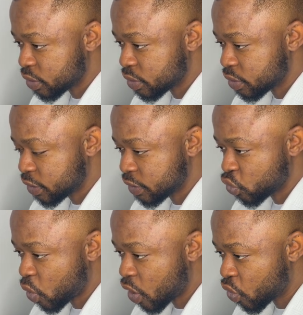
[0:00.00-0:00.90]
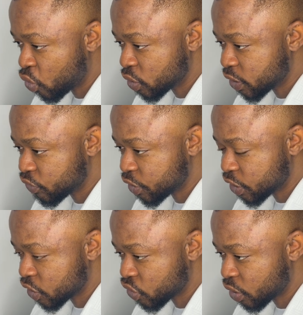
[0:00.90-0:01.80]
this is one whole day
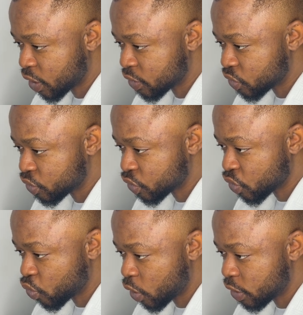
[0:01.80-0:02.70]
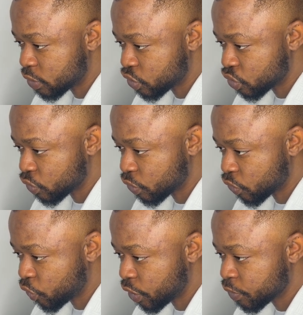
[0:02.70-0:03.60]
rejection candle. So 1, 2,
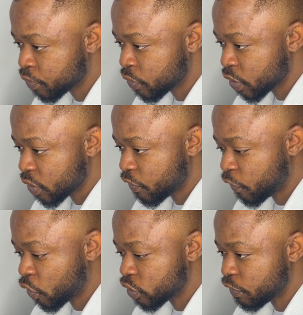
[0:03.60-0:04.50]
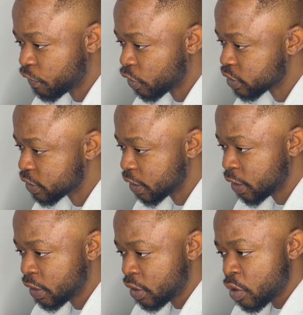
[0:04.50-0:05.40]
3, 4. On the fourth day,
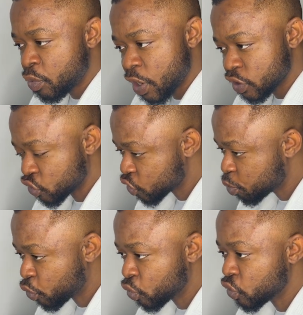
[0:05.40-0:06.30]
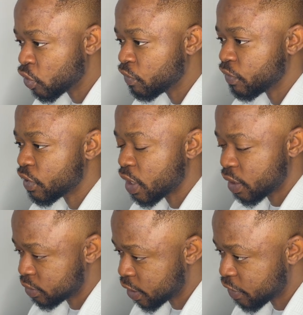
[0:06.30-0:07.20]
price just pulled off
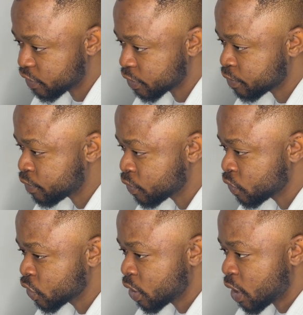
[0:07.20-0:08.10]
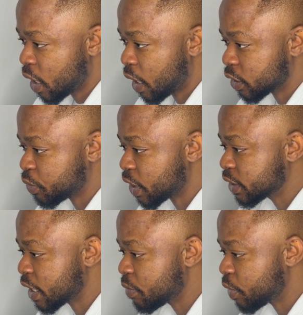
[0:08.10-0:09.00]
and left. As price
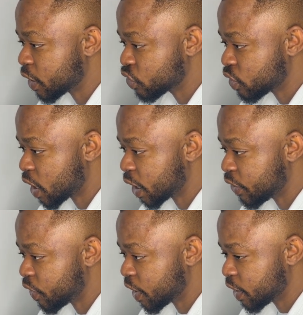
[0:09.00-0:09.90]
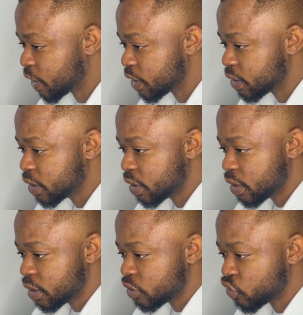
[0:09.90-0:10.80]
came back to that area again,
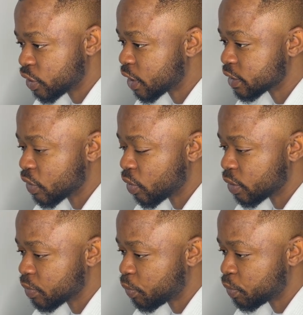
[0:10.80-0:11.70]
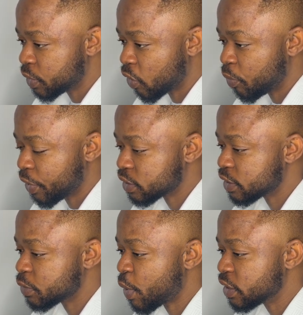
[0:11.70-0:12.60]
traders that were
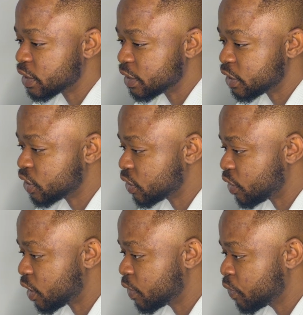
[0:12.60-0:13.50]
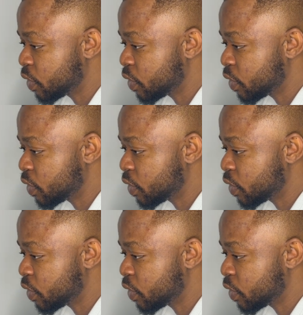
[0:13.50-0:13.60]
participants in this area